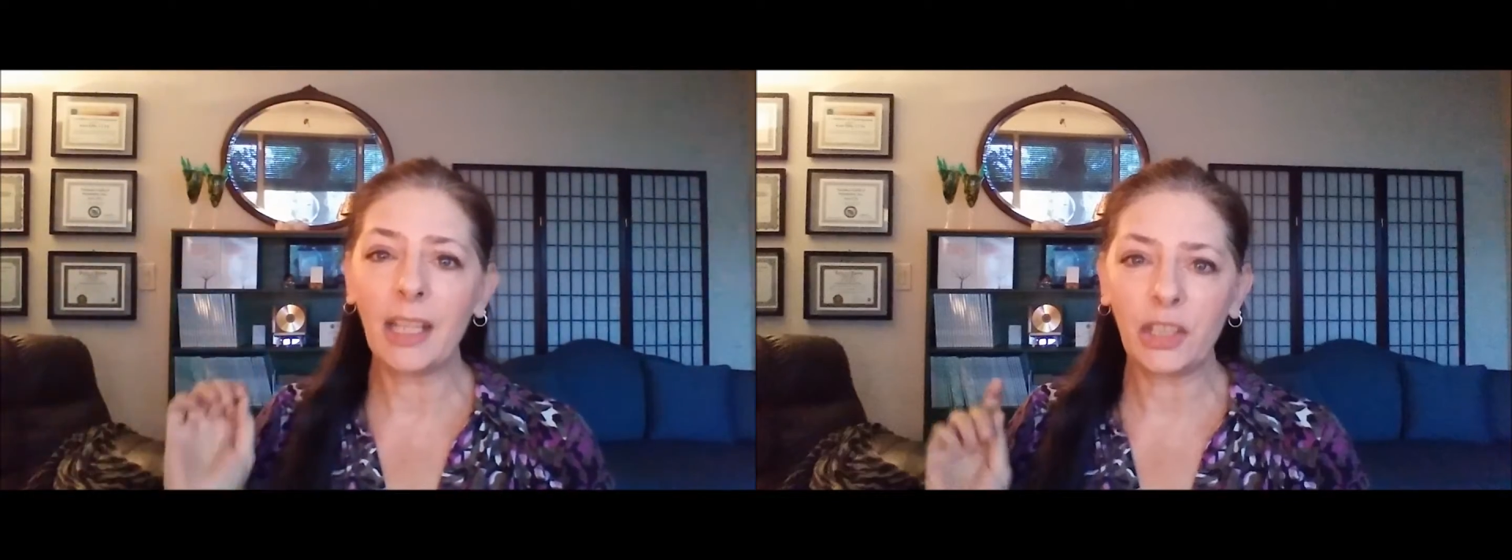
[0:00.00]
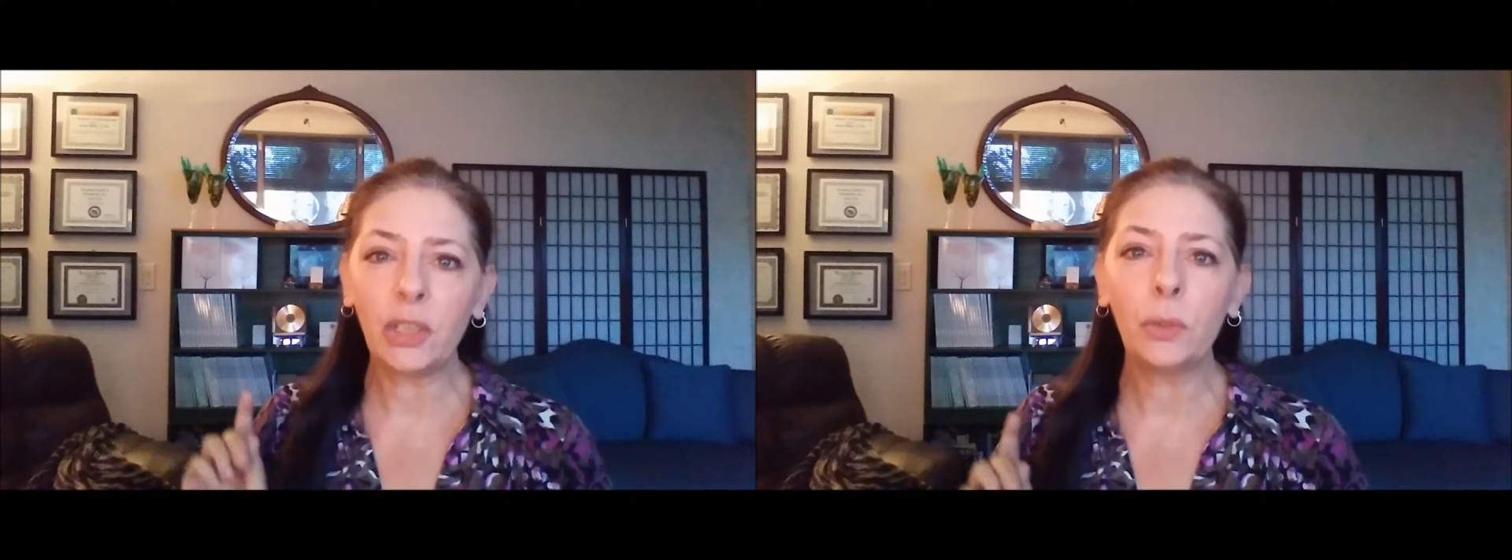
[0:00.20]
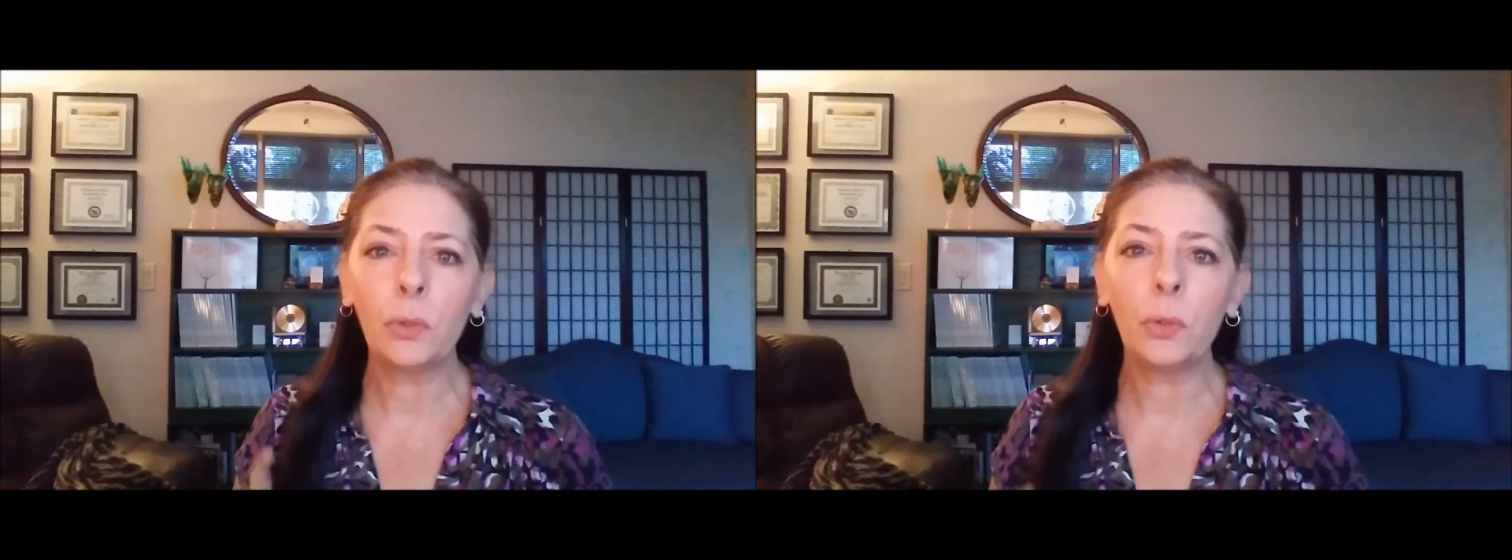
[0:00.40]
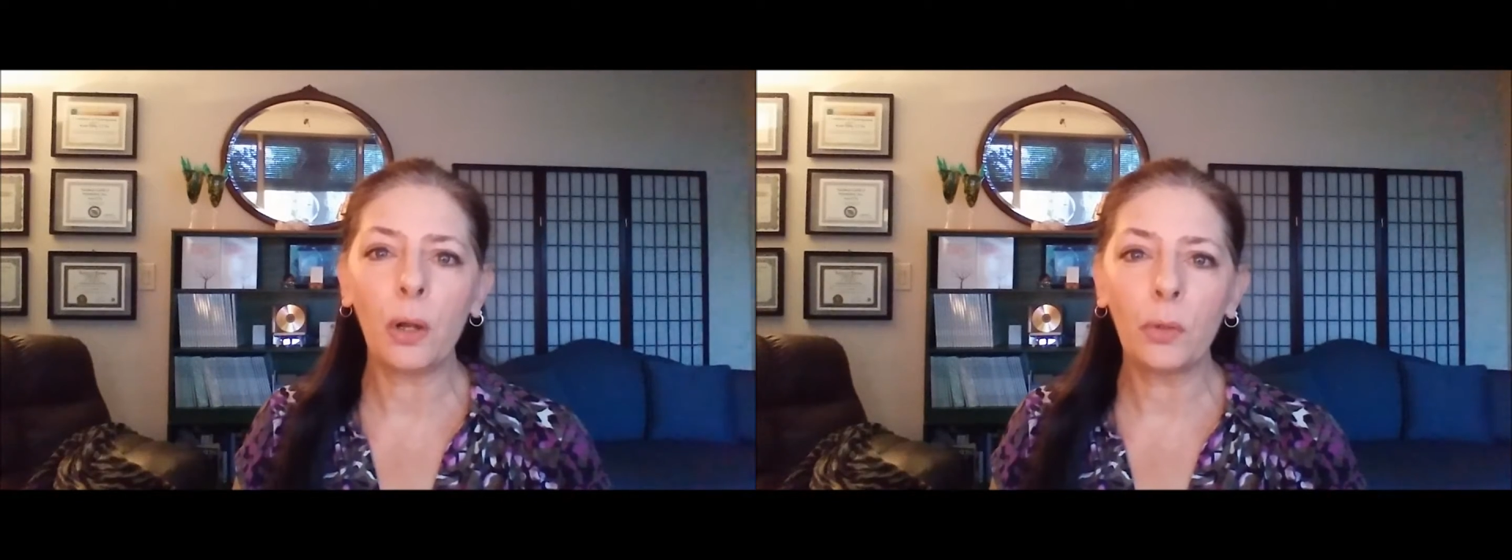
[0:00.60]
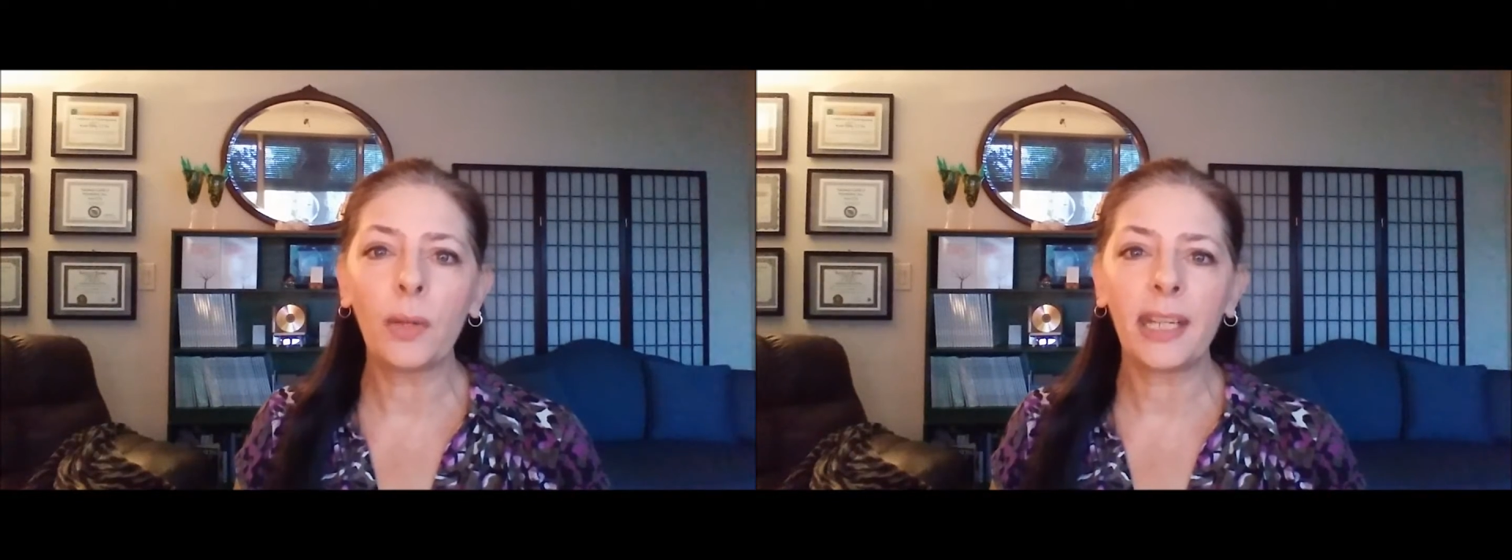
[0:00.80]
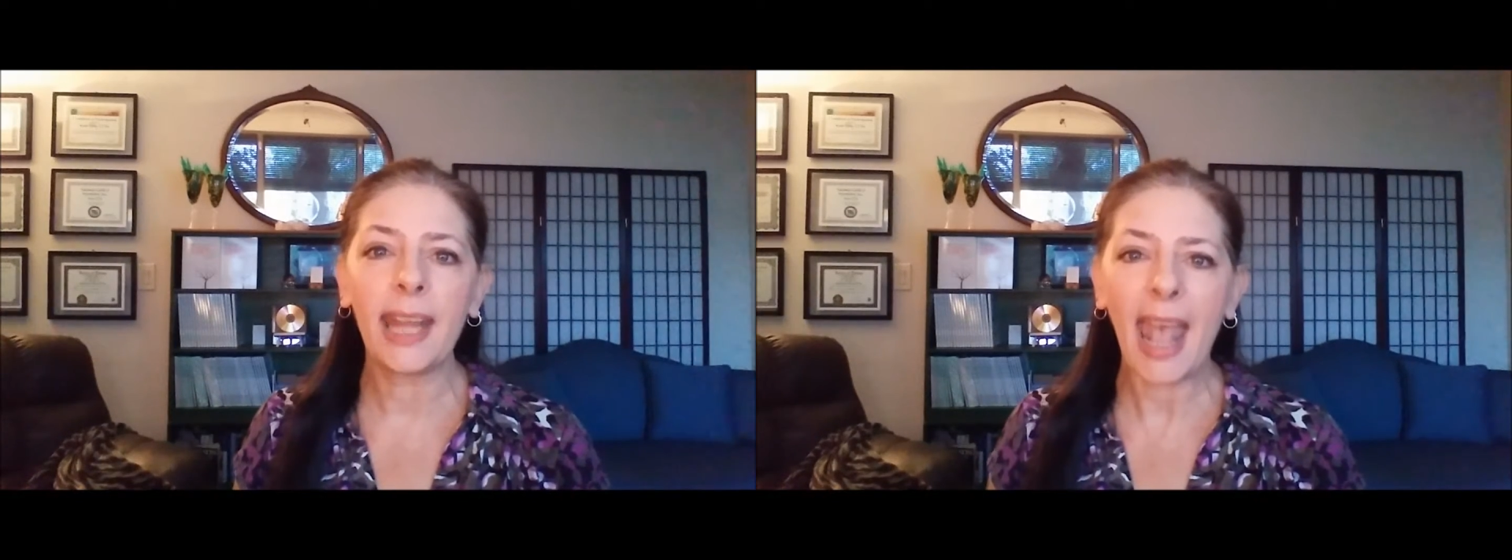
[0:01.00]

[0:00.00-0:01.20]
"You already